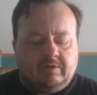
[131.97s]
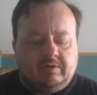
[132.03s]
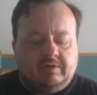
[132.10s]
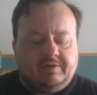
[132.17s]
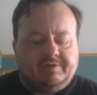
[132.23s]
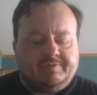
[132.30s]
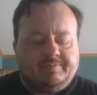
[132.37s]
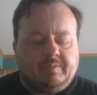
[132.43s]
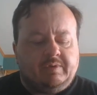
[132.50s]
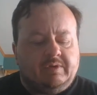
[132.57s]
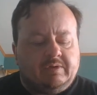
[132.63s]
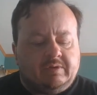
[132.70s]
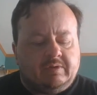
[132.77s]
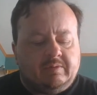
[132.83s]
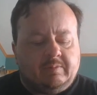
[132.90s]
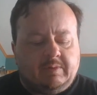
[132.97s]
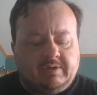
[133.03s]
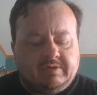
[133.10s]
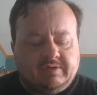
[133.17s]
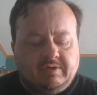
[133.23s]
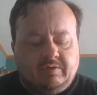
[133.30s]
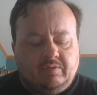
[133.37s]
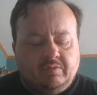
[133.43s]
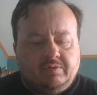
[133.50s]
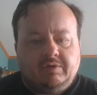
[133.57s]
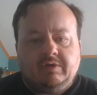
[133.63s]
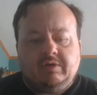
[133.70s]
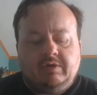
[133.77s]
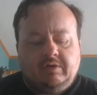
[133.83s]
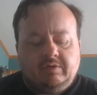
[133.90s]
he's beaten
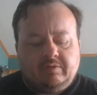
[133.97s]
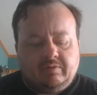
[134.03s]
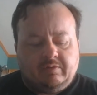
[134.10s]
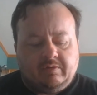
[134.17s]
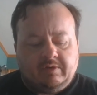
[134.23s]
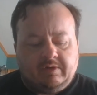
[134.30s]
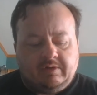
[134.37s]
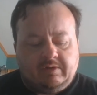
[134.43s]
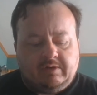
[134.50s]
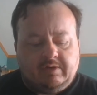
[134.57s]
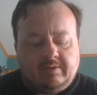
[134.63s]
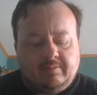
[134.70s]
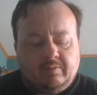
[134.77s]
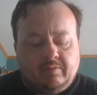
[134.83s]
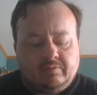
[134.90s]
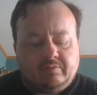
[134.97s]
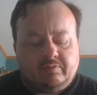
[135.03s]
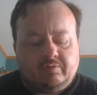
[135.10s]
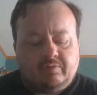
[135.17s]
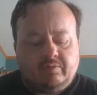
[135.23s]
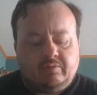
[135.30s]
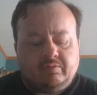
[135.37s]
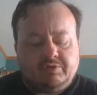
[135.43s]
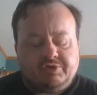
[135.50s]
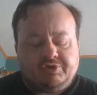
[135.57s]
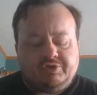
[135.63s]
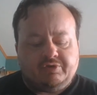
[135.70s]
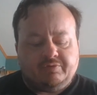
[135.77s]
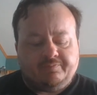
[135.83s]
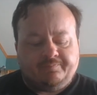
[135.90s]
Masayuki Ito and Lamont
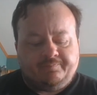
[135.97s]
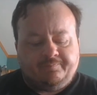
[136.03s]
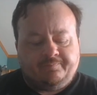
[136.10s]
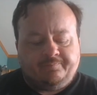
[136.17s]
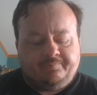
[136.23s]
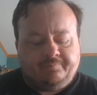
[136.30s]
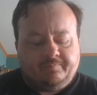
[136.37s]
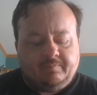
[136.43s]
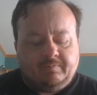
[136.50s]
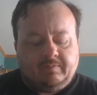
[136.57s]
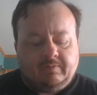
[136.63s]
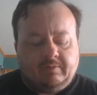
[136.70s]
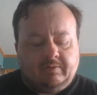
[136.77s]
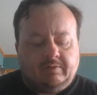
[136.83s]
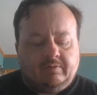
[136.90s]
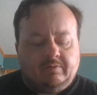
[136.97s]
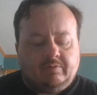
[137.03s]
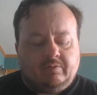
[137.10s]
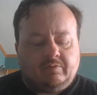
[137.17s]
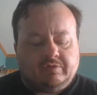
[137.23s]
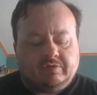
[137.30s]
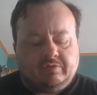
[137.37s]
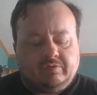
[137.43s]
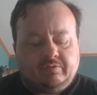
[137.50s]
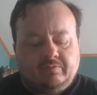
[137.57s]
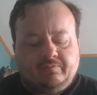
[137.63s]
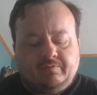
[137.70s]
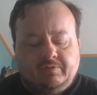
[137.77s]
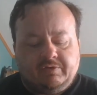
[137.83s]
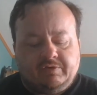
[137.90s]
Roach in those
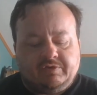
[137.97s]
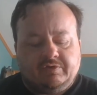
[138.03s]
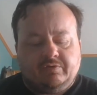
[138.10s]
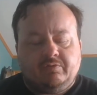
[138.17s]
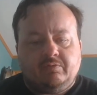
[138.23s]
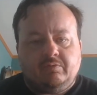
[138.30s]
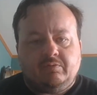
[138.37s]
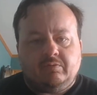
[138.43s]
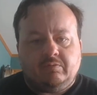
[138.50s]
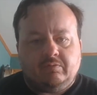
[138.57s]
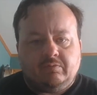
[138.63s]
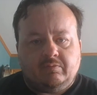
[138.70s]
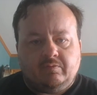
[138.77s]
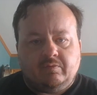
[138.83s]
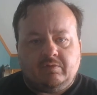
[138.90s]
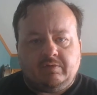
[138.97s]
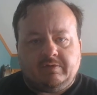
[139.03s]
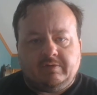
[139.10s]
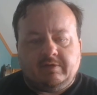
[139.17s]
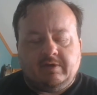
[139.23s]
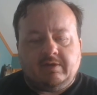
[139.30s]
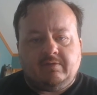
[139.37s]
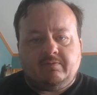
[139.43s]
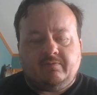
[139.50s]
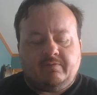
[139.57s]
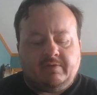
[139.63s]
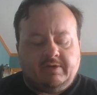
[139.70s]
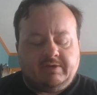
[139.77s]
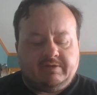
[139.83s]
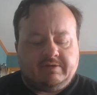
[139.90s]
first two world title
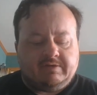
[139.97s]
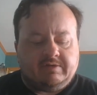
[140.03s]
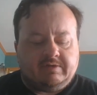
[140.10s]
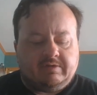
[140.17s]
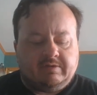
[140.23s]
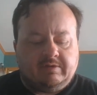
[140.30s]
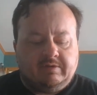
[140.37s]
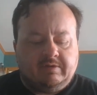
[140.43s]
fights.